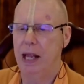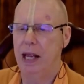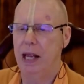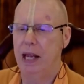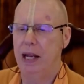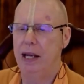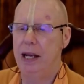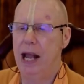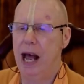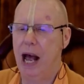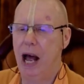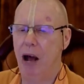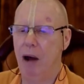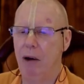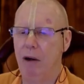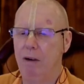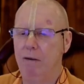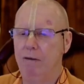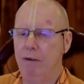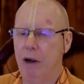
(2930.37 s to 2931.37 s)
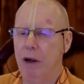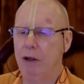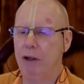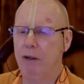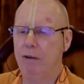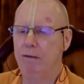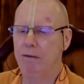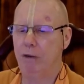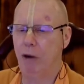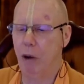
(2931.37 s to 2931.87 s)
Now,
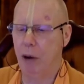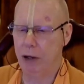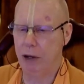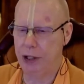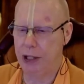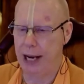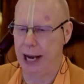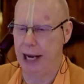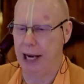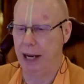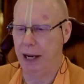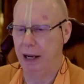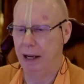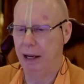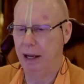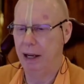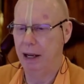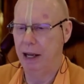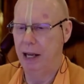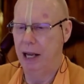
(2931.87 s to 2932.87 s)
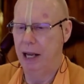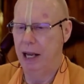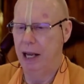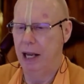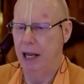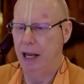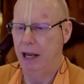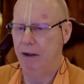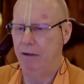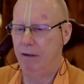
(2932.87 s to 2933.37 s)
verse 40,
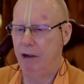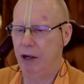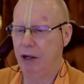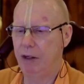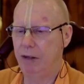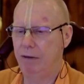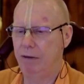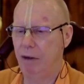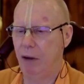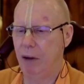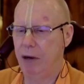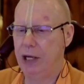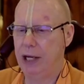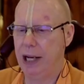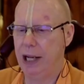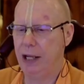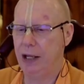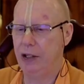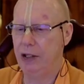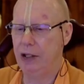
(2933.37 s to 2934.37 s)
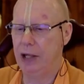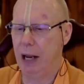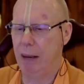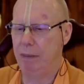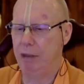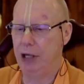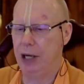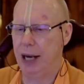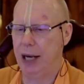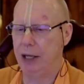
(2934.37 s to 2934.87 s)
the
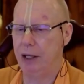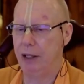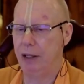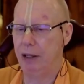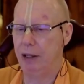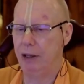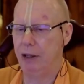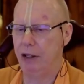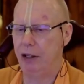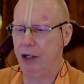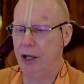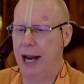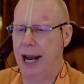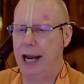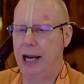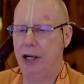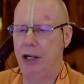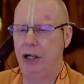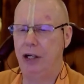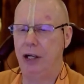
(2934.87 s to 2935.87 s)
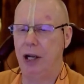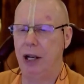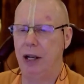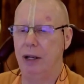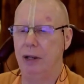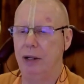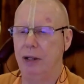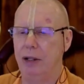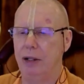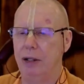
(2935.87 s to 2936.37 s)
subject
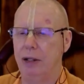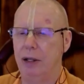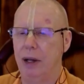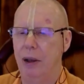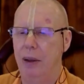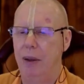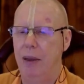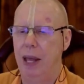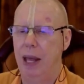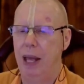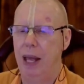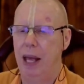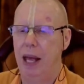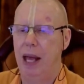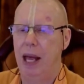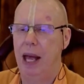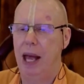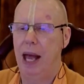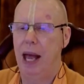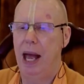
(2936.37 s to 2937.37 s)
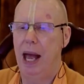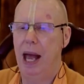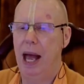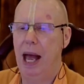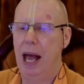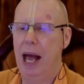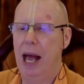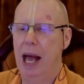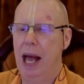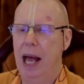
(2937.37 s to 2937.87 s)
changes,
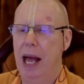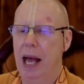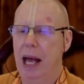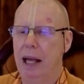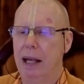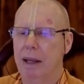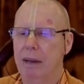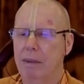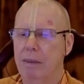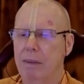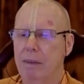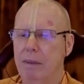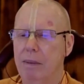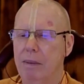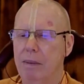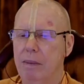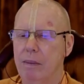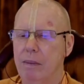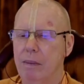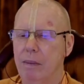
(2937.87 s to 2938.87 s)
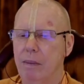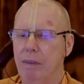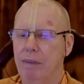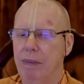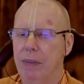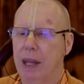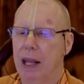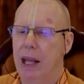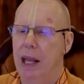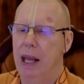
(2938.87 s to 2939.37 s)
at
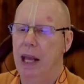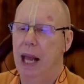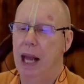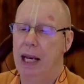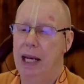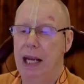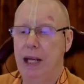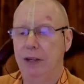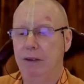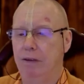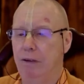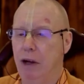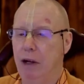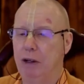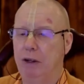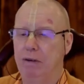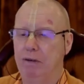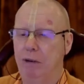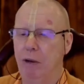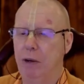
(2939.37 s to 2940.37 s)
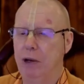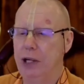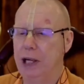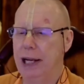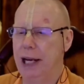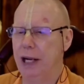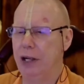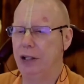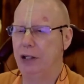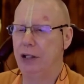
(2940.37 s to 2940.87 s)
least verse
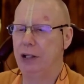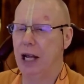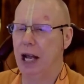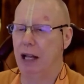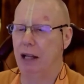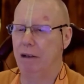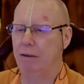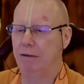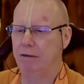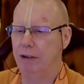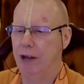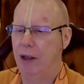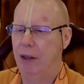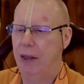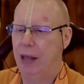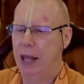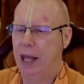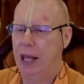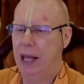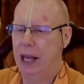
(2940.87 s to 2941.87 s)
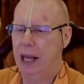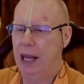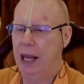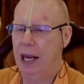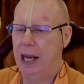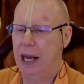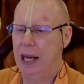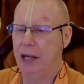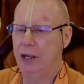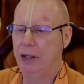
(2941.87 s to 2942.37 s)
40 itself
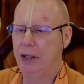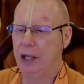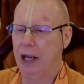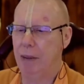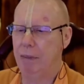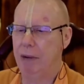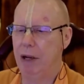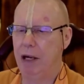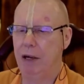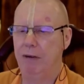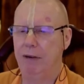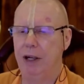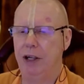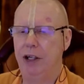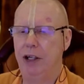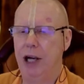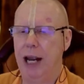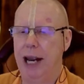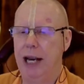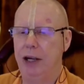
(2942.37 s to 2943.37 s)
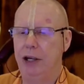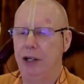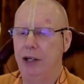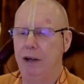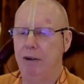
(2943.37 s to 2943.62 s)
is a bit of a change of